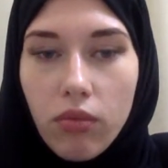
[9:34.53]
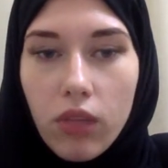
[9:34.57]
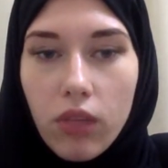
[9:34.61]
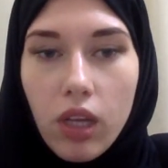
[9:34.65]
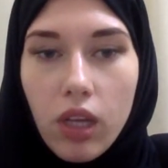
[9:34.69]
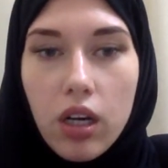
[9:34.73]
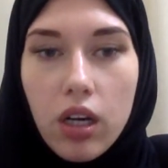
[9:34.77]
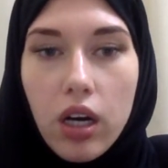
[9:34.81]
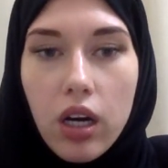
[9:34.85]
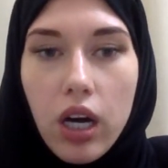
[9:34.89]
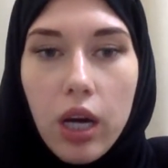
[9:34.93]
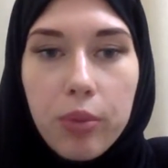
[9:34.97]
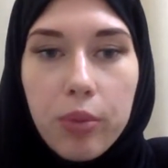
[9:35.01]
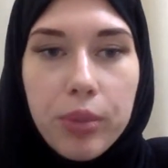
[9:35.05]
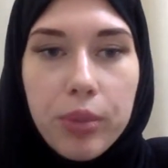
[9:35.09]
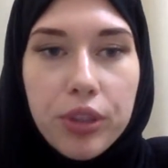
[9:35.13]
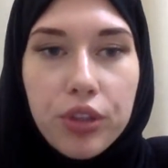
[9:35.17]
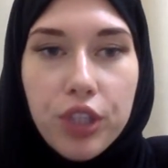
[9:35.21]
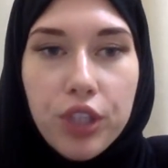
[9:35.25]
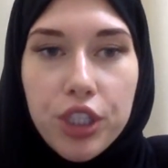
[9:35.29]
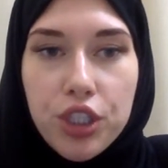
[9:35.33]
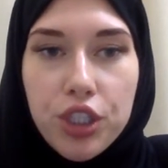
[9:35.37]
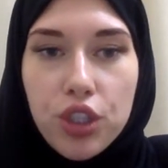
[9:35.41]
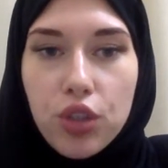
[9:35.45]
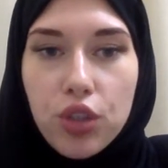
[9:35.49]

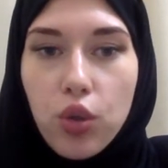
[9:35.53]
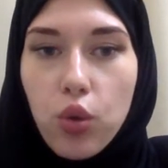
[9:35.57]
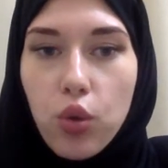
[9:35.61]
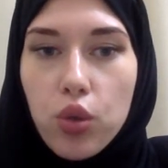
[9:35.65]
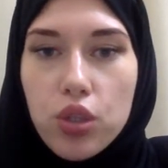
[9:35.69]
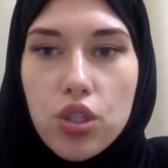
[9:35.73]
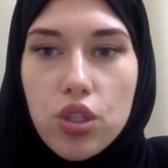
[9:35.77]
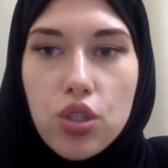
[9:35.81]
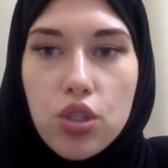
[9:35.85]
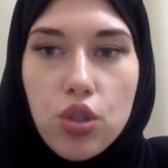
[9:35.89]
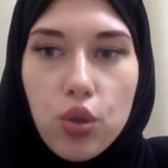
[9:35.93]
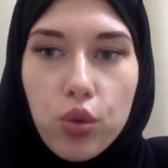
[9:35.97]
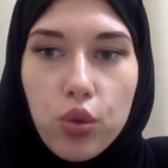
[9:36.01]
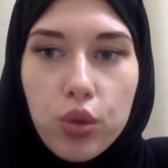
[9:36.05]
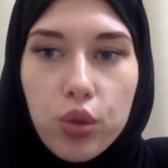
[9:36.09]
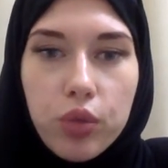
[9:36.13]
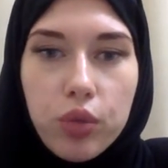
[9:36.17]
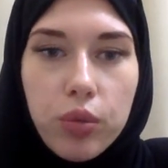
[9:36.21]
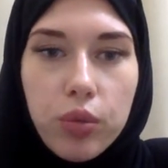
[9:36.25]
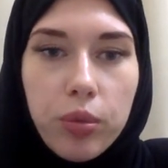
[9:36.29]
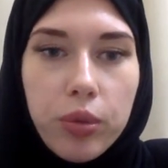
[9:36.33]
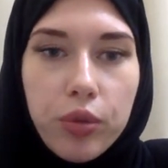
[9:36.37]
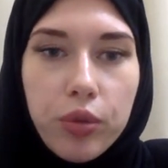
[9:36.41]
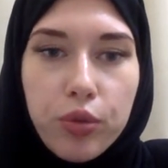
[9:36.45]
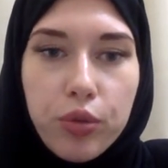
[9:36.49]
arbitration costs, so it
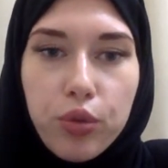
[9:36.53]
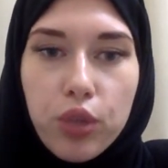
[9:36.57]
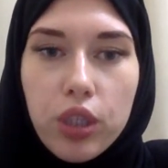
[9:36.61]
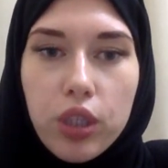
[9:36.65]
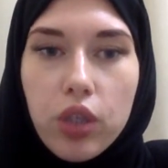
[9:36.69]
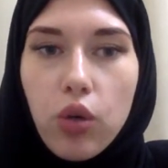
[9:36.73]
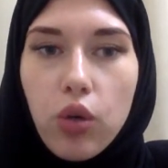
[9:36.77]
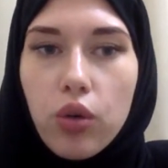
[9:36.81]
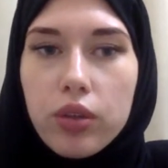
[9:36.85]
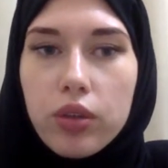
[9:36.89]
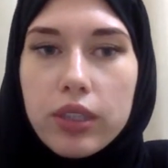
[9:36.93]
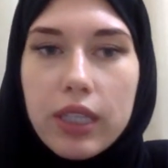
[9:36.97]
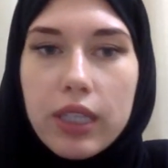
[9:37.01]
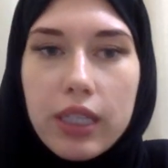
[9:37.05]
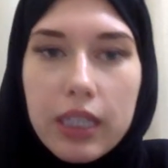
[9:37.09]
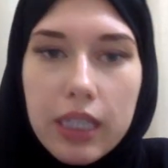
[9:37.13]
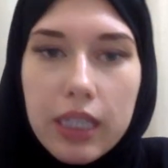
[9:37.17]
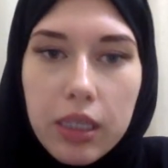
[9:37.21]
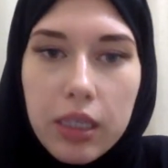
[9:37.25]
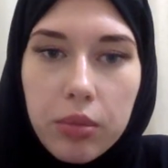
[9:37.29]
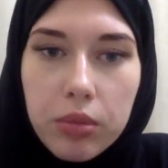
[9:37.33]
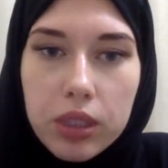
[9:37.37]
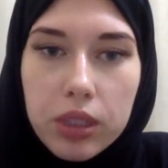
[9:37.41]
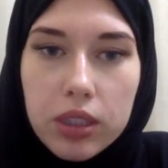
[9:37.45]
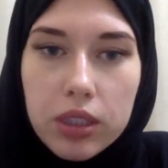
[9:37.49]
will be fully on the
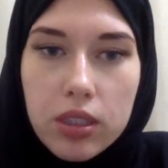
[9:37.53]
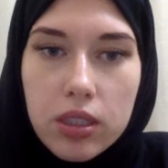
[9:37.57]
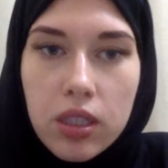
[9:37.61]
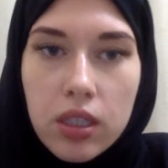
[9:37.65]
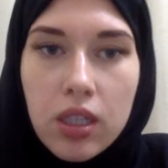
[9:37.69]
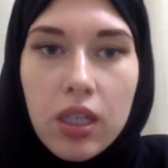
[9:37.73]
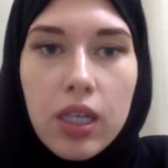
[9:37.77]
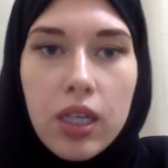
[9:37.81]
claimant.